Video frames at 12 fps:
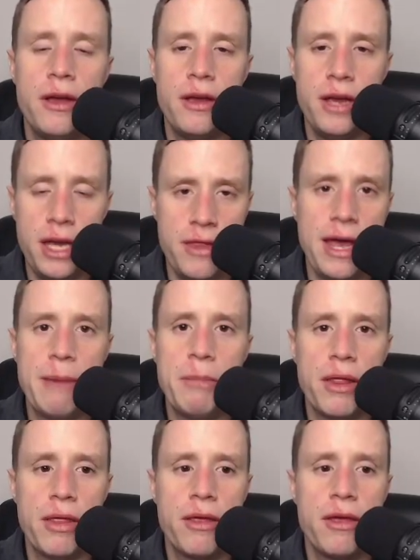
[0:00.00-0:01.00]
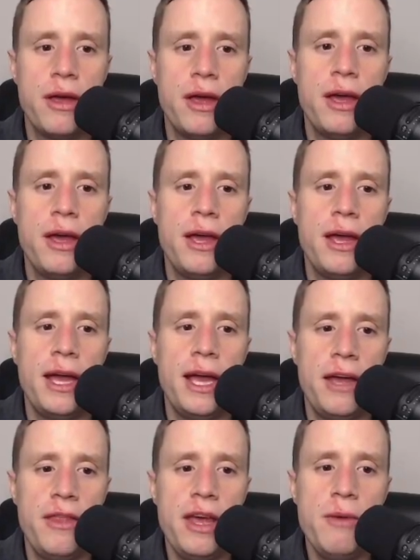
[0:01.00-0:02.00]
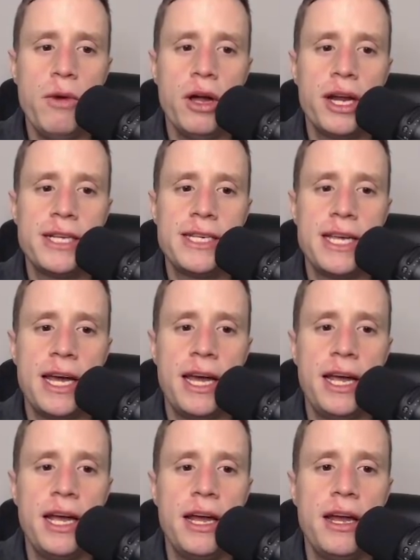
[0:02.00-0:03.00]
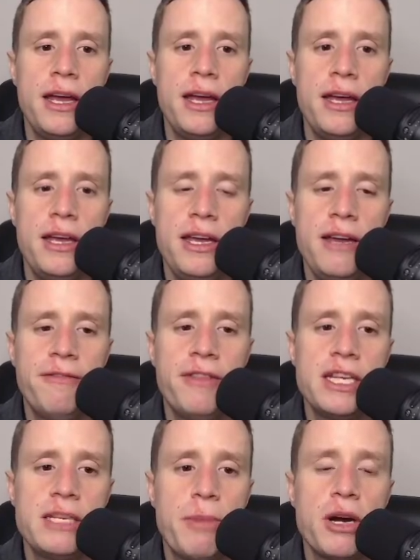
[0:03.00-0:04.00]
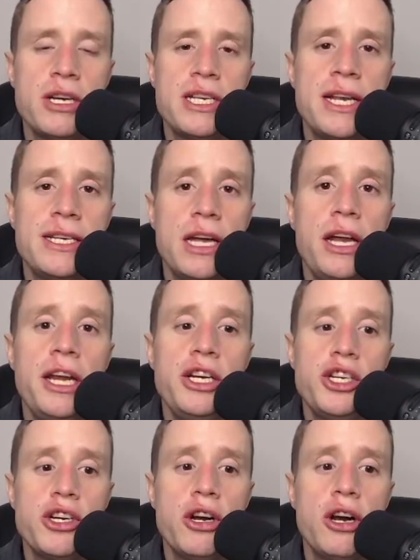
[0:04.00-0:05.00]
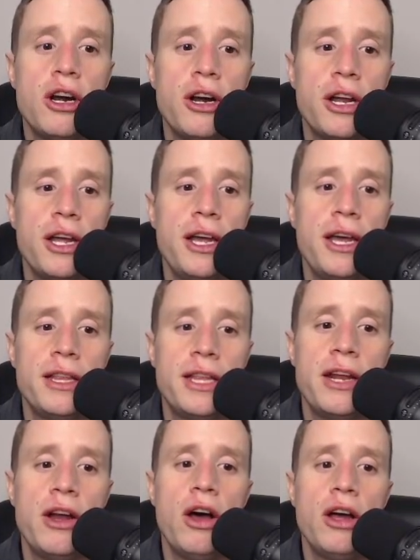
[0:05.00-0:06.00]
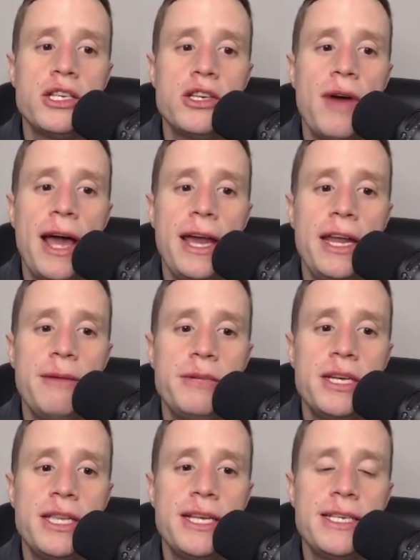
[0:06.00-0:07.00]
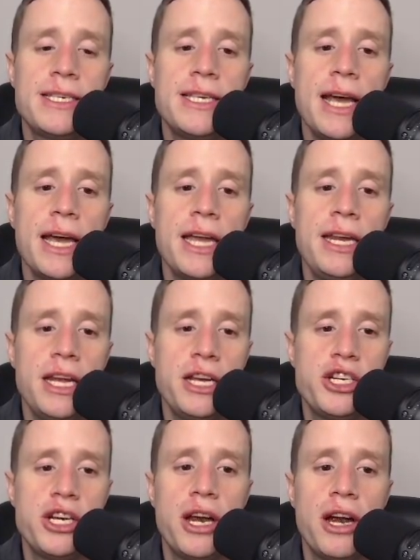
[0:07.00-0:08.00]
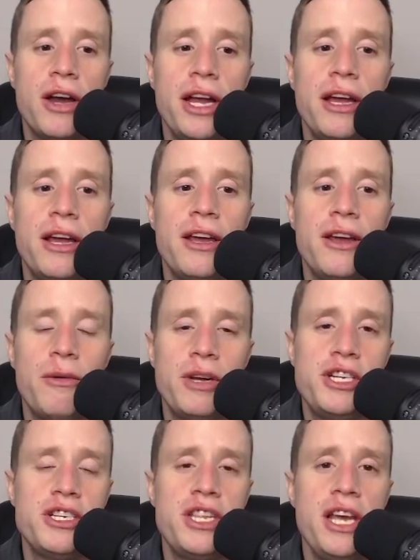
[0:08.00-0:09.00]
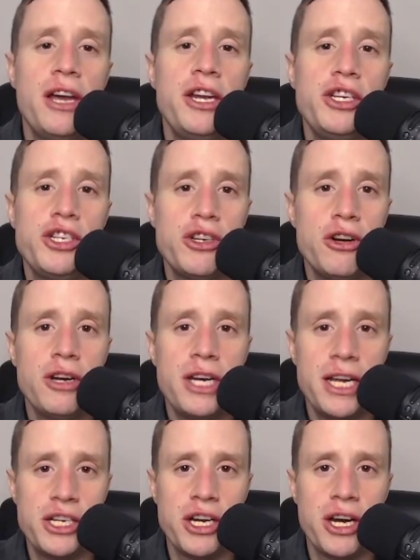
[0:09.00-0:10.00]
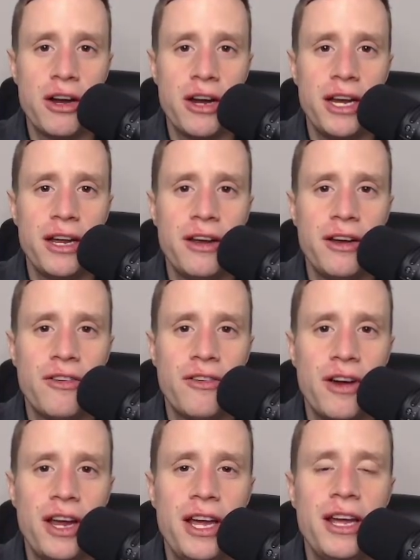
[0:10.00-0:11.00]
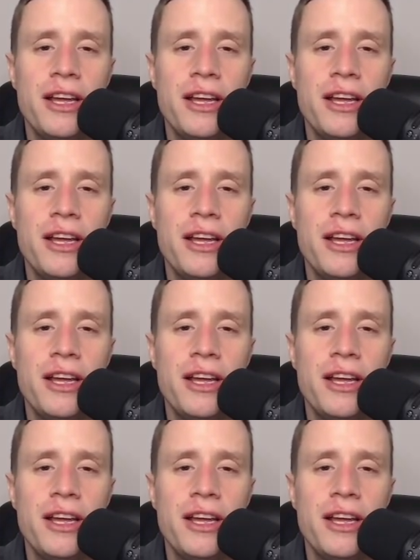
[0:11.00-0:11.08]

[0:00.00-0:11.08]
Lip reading: in that month. And then we're going to say, if this person is uninsured, then also add him to this second dictionary, which is the uninsured dictionary, right?